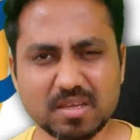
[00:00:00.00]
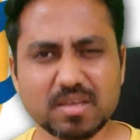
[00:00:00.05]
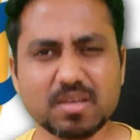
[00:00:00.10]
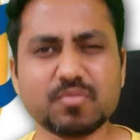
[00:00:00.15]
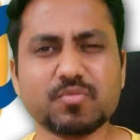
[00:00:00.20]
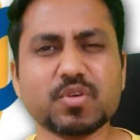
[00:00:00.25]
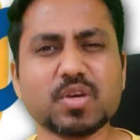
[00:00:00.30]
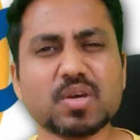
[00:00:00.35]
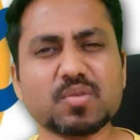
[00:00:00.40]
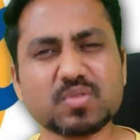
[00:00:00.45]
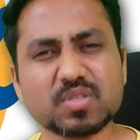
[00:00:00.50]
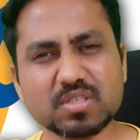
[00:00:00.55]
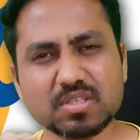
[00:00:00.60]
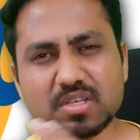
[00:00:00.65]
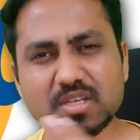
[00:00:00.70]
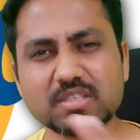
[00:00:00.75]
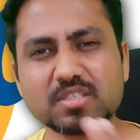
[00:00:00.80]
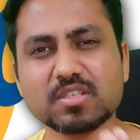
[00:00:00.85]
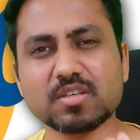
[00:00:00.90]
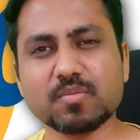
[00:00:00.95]
If you have
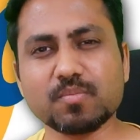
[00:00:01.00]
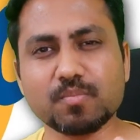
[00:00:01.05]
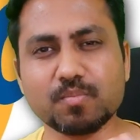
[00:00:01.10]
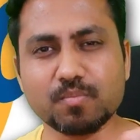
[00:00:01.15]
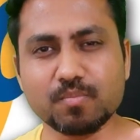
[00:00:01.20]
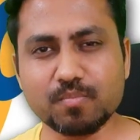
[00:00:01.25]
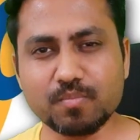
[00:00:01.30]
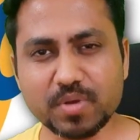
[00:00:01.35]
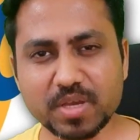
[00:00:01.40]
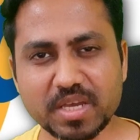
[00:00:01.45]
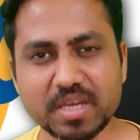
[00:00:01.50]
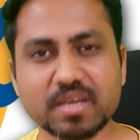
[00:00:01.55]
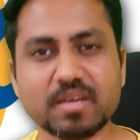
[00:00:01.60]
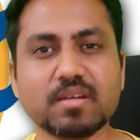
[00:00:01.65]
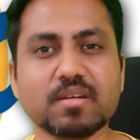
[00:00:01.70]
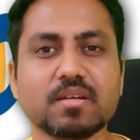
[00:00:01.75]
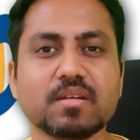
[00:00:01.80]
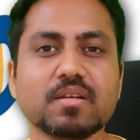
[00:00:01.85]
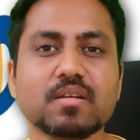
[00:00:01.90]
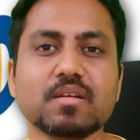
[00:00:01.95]
such a big
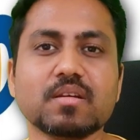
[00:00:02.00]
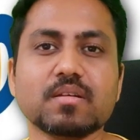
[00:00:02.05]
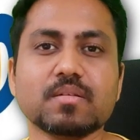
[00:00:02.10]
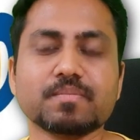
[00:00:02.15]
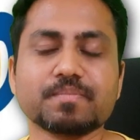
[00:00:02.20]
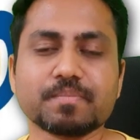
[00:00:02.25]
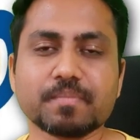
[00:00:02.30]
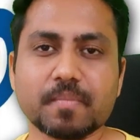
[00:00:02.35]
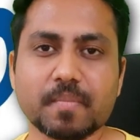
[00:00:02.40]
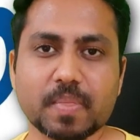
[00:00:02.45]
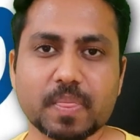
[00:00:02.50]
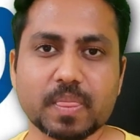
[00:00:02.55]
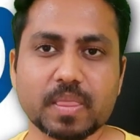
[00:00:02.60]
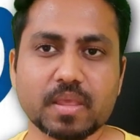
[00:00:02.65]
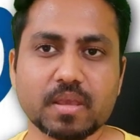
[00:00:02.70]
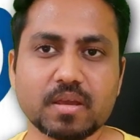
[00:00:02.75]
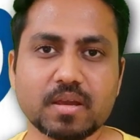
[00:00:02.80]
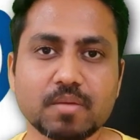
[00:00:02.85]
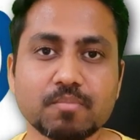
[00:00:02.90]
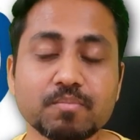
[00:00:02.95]

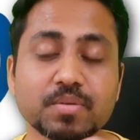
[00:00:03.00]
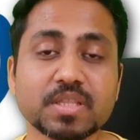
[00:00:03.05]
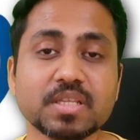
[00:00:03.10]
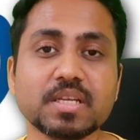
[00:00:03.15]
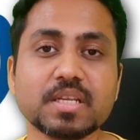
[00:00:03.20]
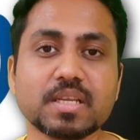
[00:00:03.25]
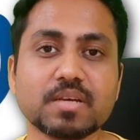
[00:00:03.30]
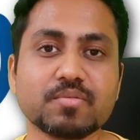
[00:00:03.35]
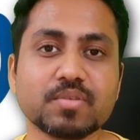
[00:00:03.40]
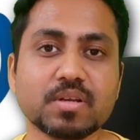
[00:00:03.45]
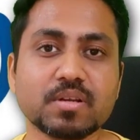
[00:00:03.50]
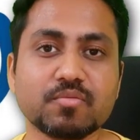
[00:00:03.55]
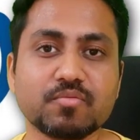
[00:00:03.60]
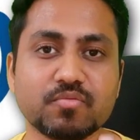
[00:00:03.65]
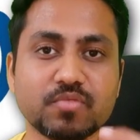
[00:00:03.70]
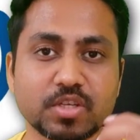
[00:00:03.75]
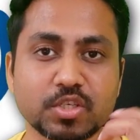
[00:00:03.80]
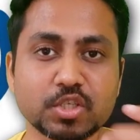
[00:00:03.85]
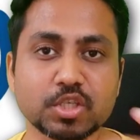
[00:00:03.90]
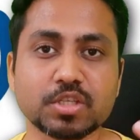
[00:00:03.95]
company level
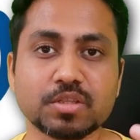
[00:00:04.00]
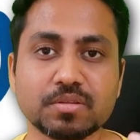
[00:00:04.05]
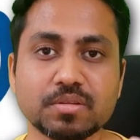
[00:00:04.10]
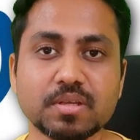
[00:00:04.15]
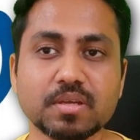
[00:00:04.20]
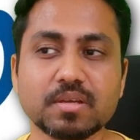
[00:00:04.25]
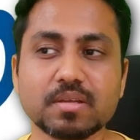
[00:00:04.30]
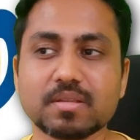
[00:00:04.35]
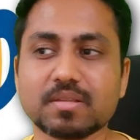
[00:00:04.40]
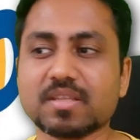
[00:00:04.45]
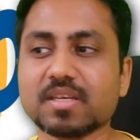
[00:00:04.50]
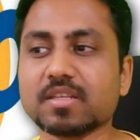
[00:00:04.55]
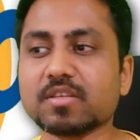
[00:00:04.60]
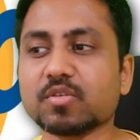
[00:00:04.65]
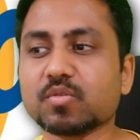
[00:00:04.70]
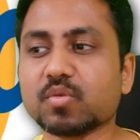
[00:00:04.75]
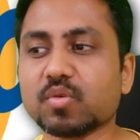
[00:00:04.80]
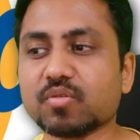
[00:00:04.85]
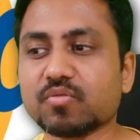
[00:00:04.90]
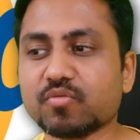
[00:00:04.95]
vision, then
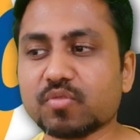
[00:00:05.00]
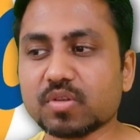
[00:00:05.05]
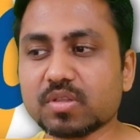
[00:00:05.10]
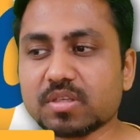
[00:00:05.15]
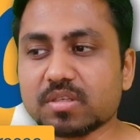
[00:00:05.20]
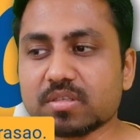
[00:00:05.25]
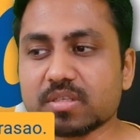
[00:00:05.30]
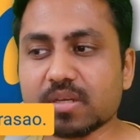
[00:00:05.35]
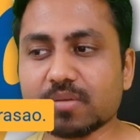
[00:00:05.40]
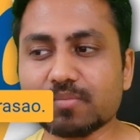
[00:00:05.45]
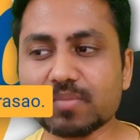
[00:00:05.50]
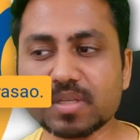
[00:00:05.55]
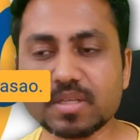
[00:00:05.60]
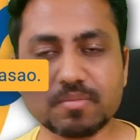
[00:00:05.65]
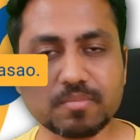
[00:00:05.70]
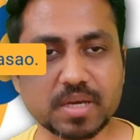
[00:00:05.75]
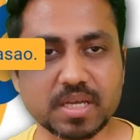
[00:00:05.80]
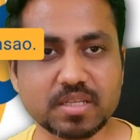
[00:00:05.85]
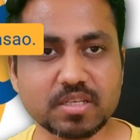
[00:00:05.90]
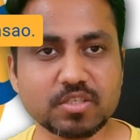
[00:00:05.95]
you go for this company
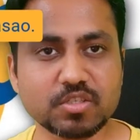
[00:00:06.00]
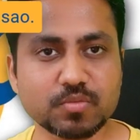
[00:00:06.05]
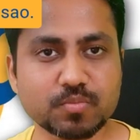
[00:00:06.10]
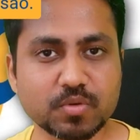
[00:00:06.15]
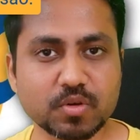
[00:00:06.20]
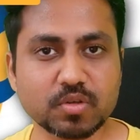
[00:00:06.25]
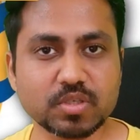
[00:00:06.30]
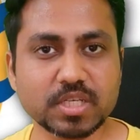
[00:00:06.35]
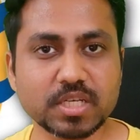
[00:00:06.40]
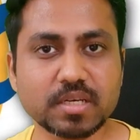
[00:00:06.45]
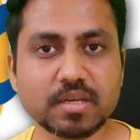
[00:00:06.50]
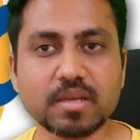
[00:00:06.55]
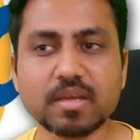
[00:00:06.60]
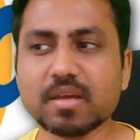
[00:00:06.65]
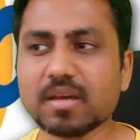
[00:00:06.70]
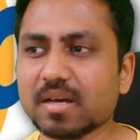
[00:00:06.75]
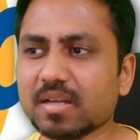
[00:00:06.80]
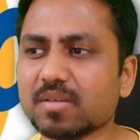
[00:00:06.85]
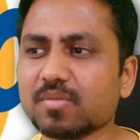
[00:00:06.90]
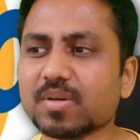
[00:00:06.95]
managed project.
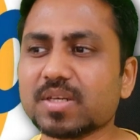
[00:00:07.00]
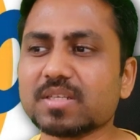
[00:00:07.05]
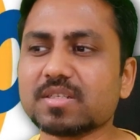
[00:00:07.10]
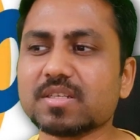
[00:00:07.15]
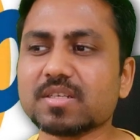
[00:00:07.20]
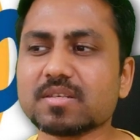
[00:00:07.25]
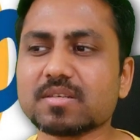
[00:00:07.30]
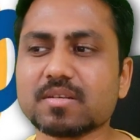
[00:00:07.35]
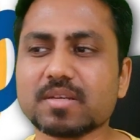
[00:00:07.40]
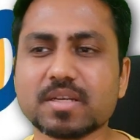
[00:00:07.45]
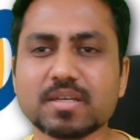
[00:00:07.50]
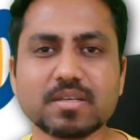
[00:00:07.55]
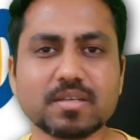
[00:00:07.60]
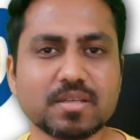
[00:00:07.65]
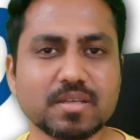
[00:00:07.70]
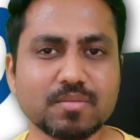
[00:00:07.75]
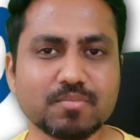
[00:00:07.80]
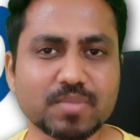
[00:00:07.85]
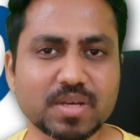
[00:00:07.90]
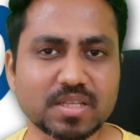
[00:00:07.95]
Otherwise, just create a
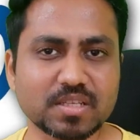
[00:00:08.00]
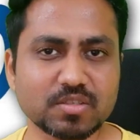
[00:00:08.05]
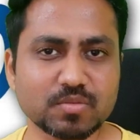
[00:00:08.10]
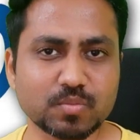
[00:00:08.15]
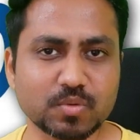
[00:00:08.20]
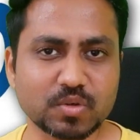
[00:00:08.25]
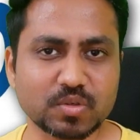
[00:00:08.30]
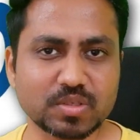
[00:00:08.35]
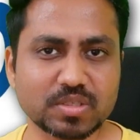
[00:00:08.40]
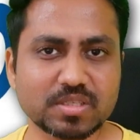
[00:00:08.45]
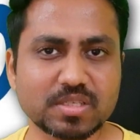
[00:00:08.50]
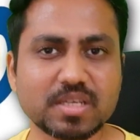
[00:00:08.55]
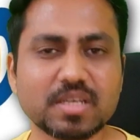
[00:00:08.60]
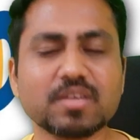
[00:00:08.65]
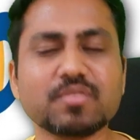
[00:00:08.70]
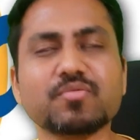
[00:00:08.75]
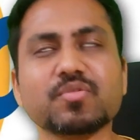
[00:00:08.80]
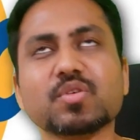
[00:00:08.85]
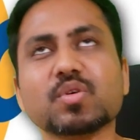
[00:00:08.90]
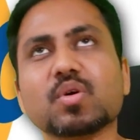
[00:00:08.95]
team managed project. See,
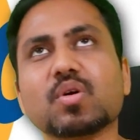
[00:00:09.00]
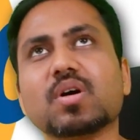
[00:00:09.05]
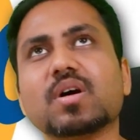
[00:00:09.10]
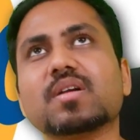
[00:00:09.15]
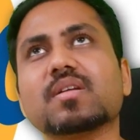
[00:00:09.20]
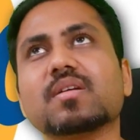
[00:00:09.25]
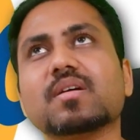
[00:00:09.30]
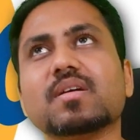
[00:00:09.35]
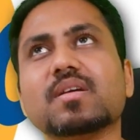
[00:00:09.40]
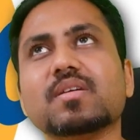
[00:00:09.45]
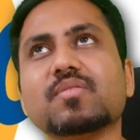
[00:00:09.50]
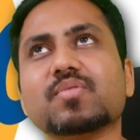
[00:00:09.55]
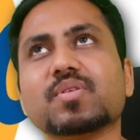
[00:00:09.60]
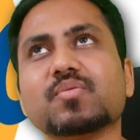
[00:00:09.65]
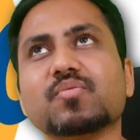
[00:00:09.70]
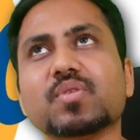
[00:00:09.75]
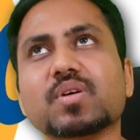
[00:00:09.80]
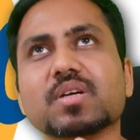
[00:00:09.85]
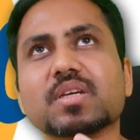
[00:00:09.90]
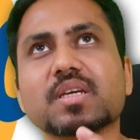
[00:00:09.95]
if you are
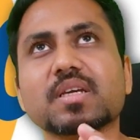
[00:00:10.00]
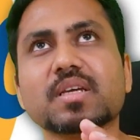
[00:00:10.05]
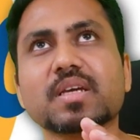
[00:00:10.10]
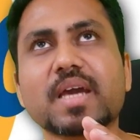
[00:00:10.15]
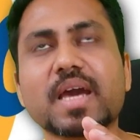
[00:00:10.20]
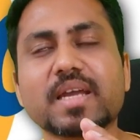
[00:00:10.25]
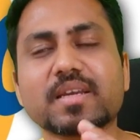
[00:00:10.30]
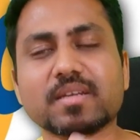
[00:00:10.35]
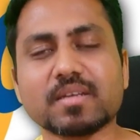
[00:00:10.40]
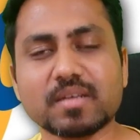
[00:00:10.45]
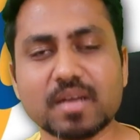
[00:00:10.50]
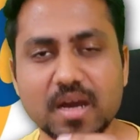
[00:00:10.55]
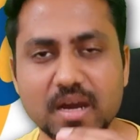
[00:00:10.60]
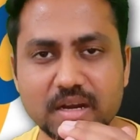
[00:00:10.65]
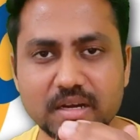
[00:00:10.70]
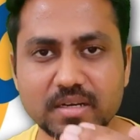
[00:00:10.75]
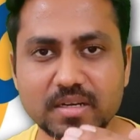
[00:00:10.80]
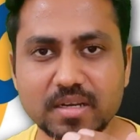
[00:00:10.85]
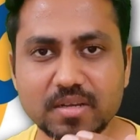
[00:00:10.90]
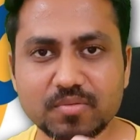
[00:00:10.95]
even working at an
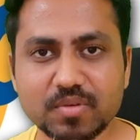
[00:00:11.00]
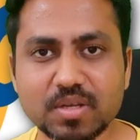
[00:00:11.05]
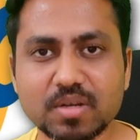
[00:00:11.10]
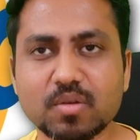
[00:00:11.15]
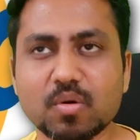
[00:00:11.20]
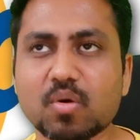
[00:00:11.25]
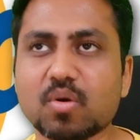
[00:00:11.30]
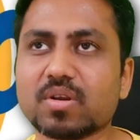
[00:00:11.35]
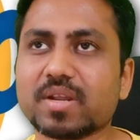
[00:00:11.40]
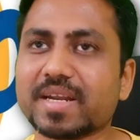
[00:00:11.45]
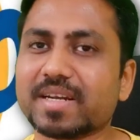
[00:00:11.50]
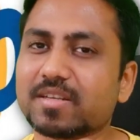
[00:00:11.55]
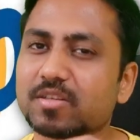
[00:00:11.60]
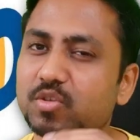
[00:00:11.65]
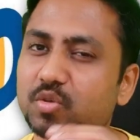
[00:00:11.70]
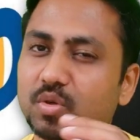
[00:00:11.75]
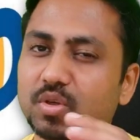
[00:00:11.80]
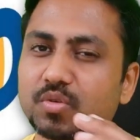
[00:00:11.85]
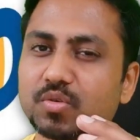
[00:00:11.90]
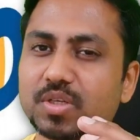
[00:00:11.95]
art level or at a
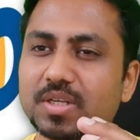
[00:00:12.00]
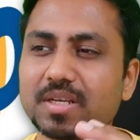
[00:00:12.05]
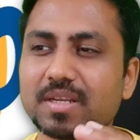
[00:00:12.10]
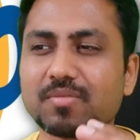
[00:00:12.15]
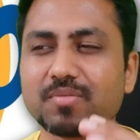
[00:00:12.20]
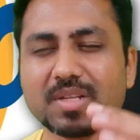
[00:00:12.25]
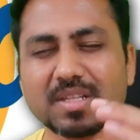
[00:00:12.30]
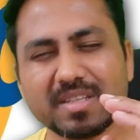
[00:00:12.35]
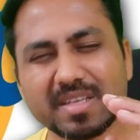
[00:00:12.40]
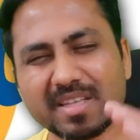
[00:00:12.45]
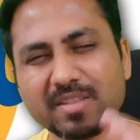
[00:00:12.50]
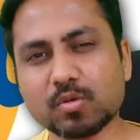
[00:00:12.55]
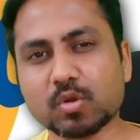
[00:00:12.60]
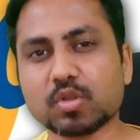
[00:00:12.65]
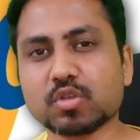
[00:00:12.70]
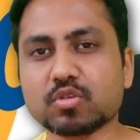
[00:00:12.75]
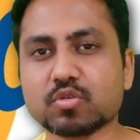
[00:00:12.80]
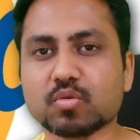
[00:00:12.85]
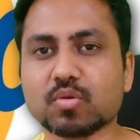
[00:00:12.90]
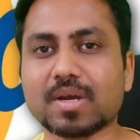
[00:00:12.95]
solution level, then
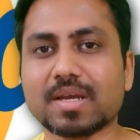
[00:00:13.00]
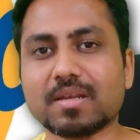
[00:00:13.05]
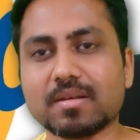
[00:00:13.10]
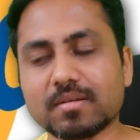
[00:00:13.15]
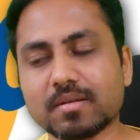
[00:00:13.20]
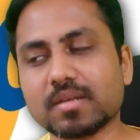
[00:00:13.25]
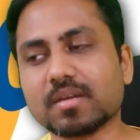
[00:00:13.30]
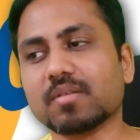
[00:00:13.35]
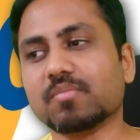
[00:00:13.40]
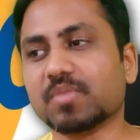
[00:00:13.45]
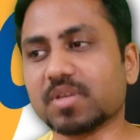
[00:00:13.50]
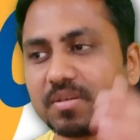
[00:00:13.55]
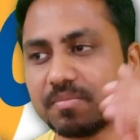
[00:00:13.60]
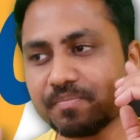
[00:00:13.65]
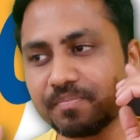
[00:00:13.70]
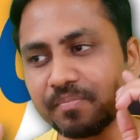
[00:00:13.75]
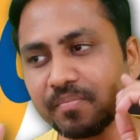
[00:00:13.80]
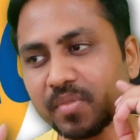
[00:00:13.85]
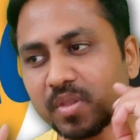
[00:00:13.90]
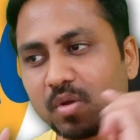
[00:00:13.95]
also I'll recommend
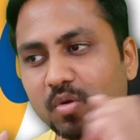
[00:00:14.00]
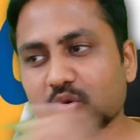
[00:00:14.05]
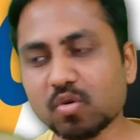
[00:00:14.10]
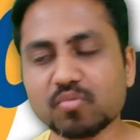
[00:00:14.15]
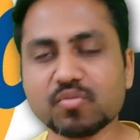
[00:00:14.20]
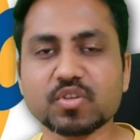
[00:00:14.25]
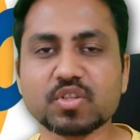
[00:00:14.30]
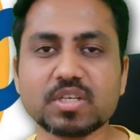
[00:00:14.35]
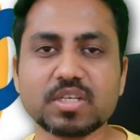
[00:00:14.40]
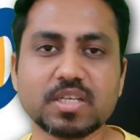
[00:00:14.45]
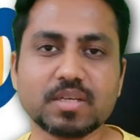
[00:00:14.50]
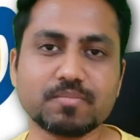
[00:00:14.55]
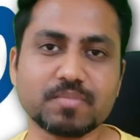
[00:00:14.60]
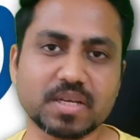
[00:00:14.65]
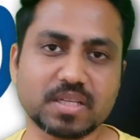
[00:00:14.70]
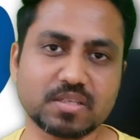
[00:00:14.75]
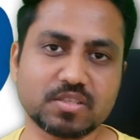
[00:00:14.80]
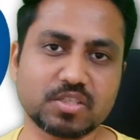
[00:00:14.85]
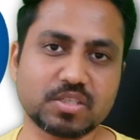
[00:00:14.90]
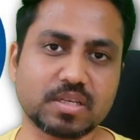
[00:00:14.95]
go for the team
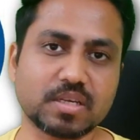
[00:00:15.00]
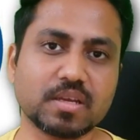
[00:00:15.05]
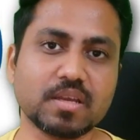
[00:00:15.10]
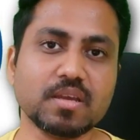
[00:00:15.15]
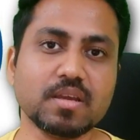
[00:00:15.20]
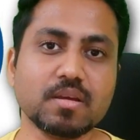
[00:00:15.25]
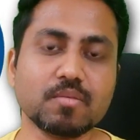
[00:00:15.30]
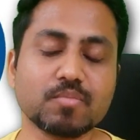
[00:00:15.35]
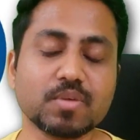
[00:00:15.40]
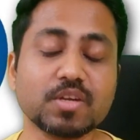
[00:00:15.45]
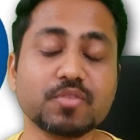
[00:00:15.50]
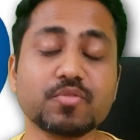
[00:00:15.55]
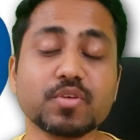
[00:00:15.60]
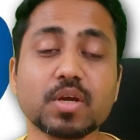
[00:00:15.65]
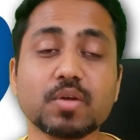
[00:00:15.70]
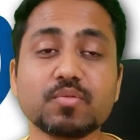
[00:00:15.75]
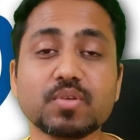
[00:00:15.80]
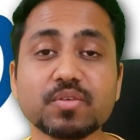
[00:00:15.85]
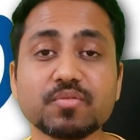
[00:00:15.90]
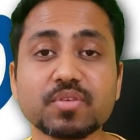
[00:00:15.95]
managed thing. But if you
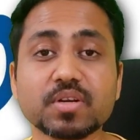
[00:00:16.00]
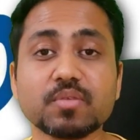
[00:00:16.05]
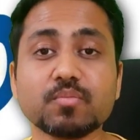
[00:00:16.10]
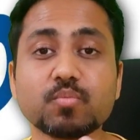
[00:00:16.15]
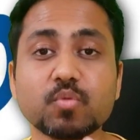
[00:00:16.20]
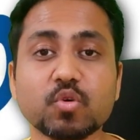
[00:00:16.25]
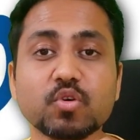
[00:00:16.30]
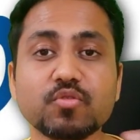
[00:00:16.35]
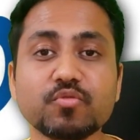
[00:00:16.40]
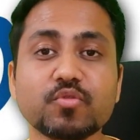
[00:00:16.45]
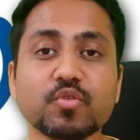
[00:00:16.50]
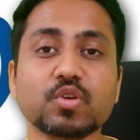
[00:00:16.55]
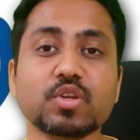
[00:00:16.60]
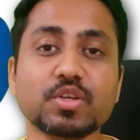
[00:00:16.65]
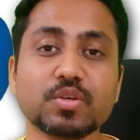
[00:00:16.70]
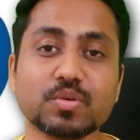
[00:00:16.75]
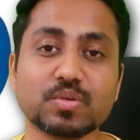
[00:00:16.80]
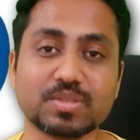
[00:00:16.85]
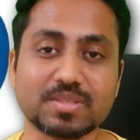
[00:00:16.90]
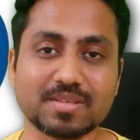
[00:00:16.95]
have different
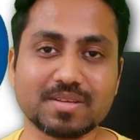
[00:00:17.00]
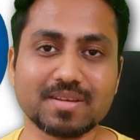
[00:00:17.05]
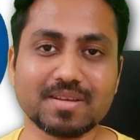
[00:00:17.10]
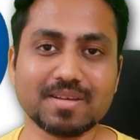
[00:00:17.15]
portfolios,